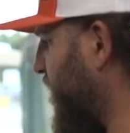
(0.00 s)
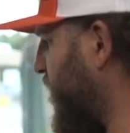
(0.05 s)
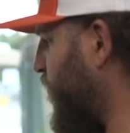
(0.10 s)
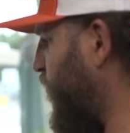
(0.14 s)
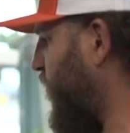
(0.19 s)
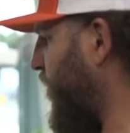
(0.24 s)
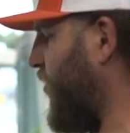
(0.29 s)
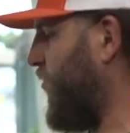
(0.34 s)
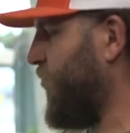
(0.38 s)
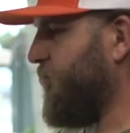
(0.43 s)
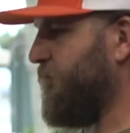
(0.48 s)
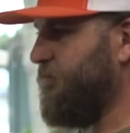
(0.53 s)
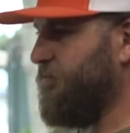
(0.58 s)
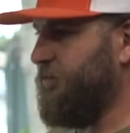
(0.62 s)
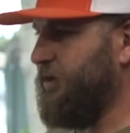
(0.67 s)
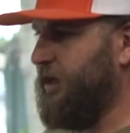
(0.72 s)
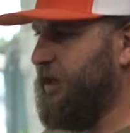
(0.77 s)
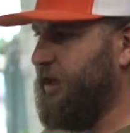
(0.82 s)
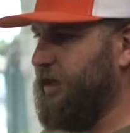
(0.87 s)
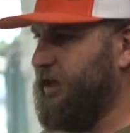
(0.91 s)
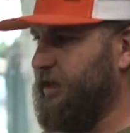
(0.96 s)
it won't
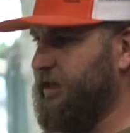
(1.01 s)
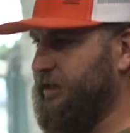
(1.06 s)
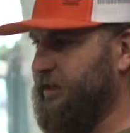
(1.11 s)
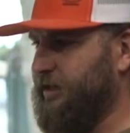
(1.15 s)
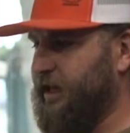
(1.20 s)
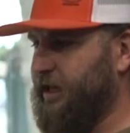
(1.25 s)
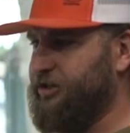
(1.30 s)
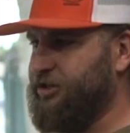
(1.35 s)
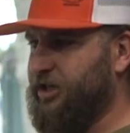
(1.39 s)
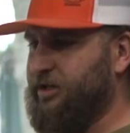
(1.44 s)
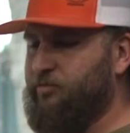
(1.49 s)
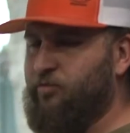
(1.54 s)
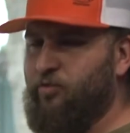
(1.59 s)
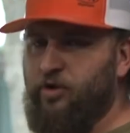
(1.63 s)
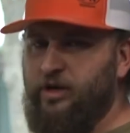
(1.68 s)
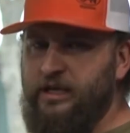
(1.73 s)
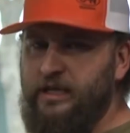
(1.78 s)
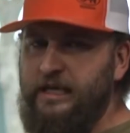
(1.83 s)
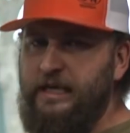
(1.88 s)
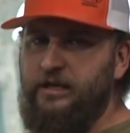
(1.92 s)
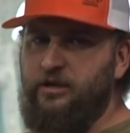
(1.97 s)
engage any
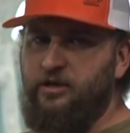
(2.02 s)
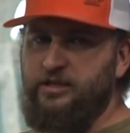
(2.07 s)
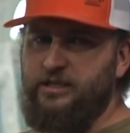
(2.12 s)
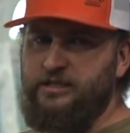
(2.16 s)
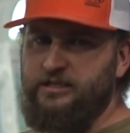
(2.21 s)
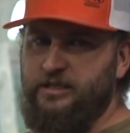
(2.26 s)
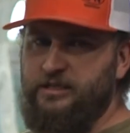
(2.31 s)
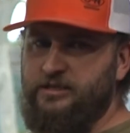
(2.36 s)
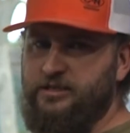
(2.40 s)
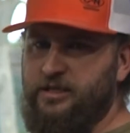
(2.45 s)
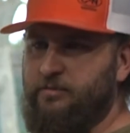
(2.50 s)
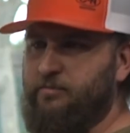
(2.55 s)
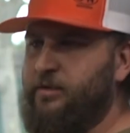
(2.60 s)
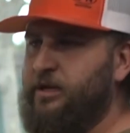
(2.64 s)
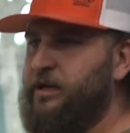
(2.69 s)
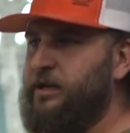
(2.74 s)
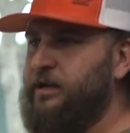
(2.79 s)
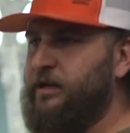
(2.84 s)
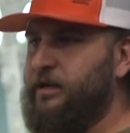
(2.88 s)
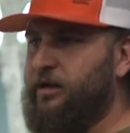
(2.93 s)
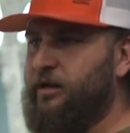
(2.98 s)
more heat on the system.
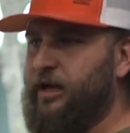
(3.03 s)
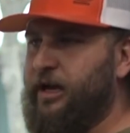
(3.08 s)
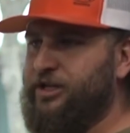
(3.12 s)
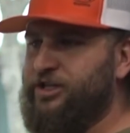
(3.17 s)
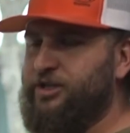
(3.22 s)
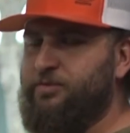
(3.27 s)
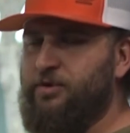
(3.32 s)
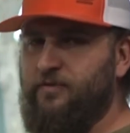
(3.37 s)
It'll actually